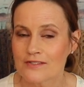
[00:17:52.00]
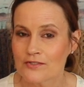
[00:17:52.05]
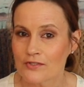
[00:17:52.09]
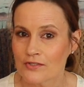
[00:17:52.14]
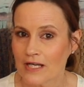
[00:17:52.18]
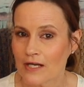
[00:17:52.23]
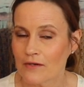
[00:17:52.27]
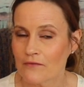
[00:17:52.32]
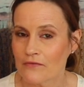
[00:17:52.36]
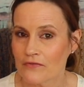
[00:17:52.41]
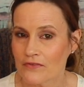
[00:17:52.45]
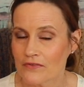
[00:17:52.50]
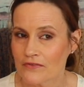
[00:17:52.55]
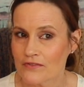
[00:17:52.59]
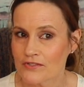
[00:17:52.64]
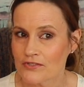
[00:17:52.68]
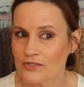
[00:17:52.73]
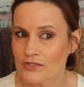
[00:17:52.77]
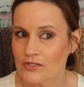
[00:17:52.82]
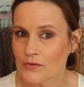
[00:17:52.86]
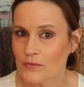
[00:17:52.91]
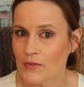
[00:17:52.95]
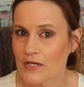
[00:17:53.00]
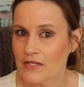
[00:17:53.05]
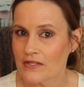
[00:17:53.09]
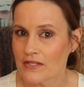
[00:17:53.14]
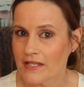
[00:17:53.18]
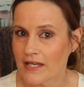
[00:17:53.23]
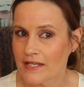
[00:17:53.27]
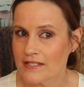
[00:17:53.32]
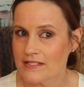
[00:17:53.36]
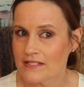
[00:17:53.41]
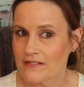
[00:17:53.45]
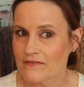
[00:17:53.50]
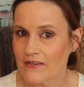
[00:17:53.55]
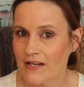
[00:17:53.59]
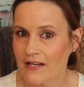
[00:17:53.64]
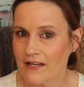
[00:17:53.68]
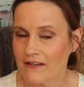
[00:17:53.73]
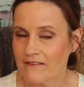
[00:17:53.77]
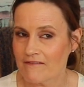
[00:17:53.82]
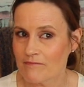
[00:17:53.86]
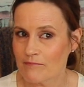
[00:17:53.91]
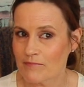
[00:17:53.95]
took away the
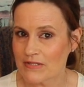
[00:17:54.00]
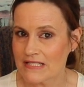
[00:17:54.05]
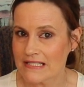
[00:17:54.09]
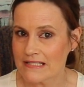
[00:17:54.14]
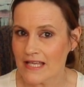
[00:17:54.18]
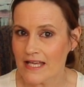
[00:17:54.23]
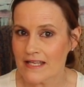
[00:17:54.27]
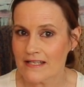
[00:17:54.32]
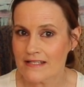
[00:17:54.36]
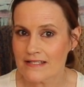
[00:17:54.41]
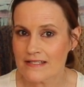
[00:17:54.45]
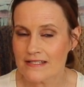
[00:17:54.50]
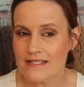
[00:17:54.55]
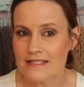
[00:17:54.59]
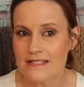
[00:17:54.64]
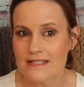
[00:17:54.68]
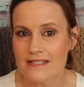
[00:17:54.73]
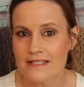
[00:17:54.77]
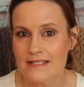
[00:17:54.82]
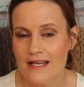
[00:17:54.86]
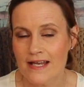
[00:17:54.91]
85%,